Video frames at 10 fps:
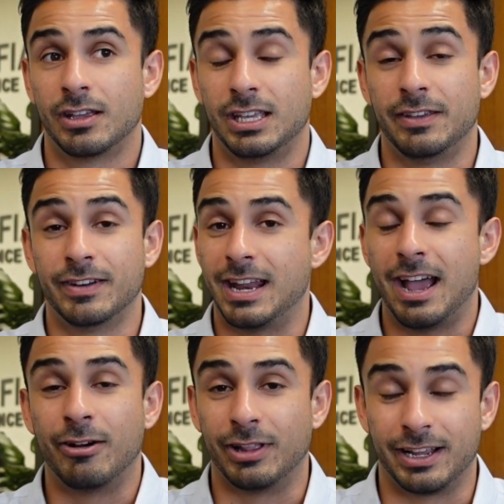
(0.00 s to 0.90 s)
even
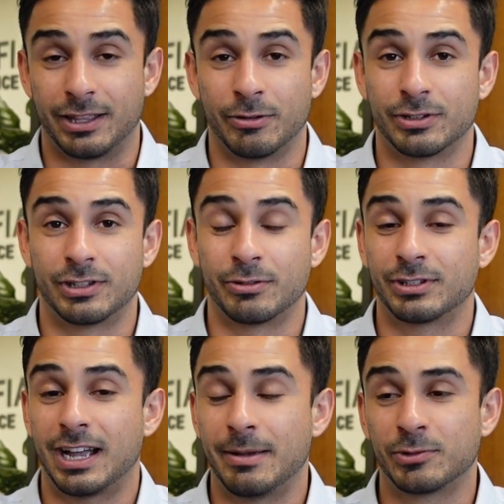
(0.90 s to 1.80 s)
now, like there was
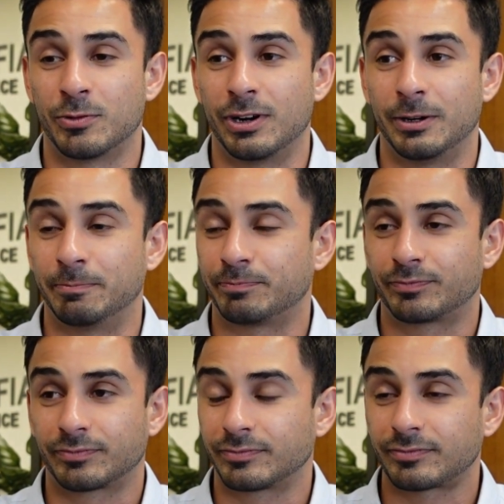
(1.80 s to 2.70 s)
times where
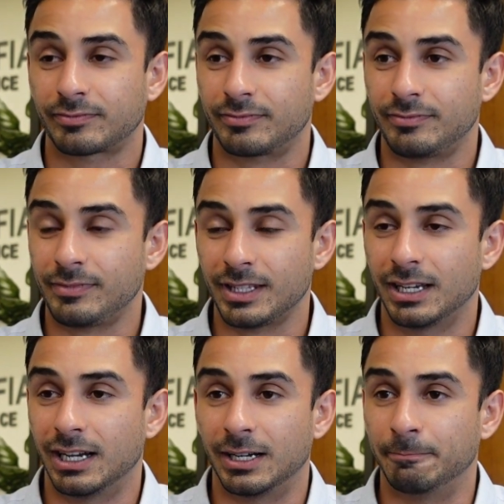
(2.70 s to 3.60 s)

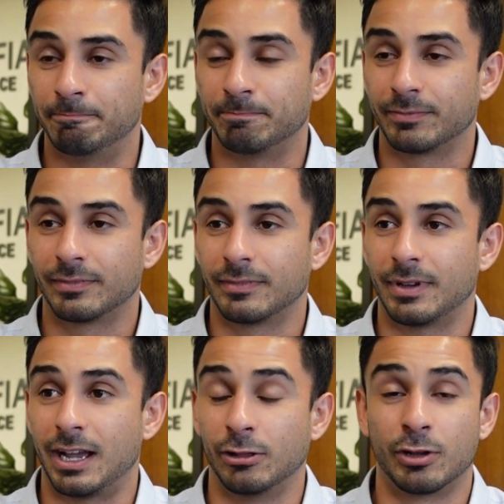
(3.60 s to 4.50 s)

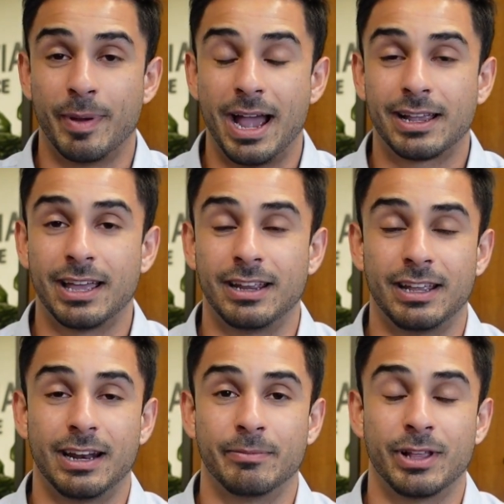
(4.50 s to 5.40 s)
I look back at it
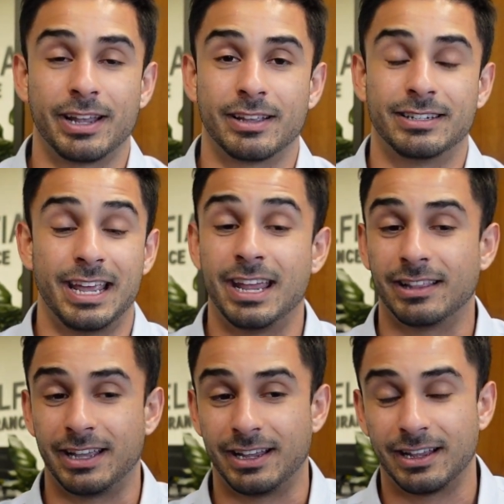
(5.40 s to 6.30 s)
and I'm like, dang,
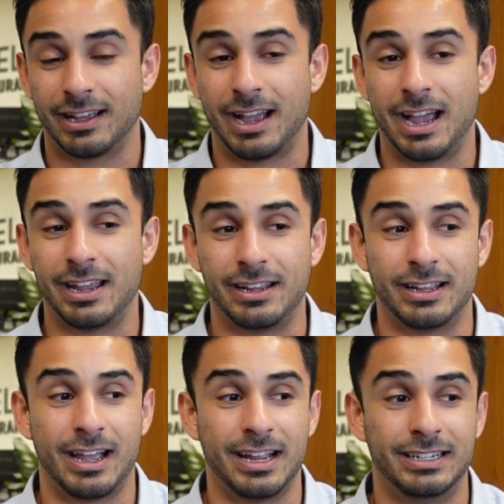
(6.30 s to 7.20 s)
like I
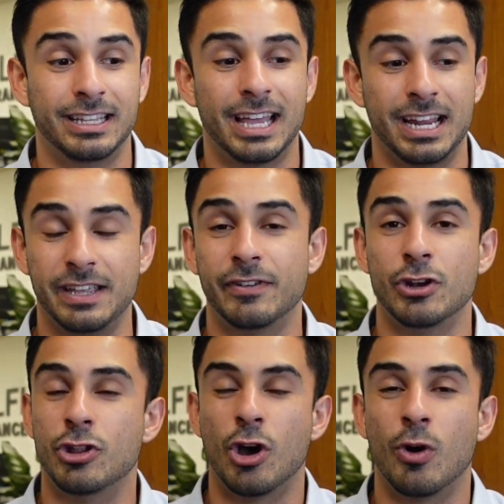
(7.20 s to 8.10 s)
did that
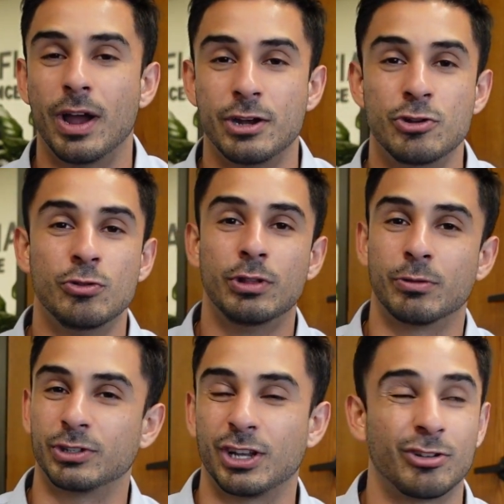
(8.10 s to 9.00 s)
even though I knew there
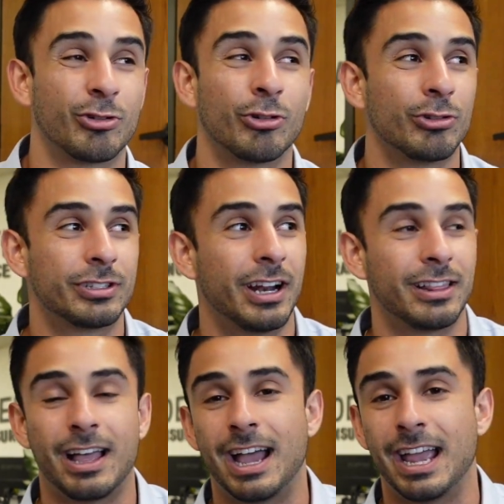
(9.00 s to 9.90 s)
was like girls that I
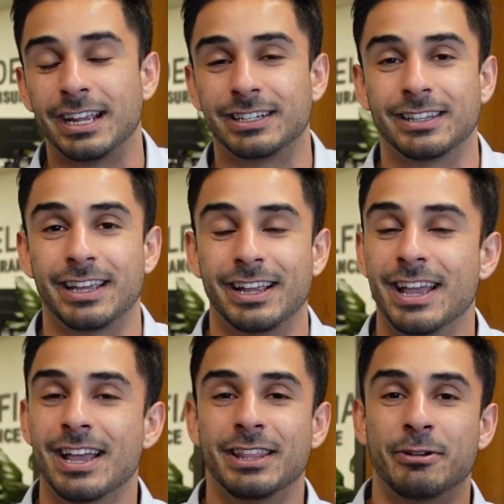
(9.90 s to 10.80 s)
liked, and like
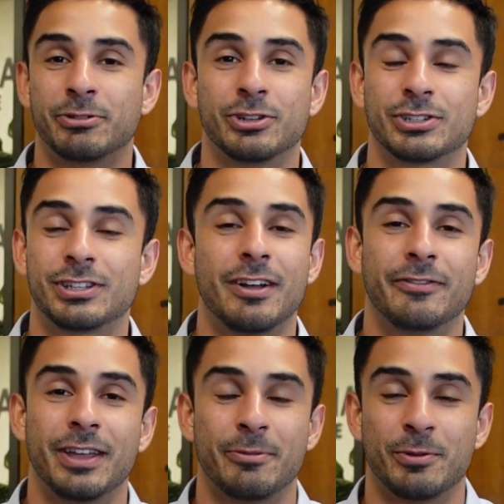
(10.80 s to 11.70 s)
there was just
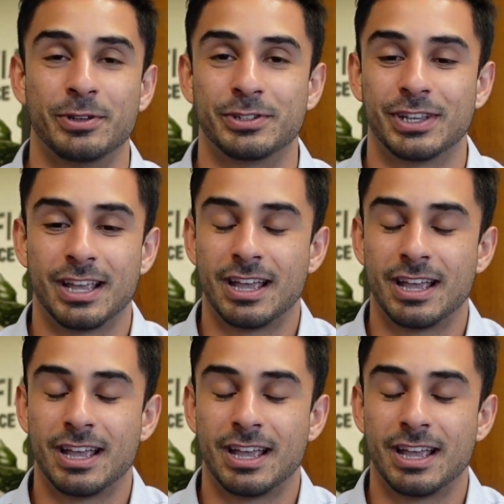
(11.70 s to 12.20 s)
stuff that was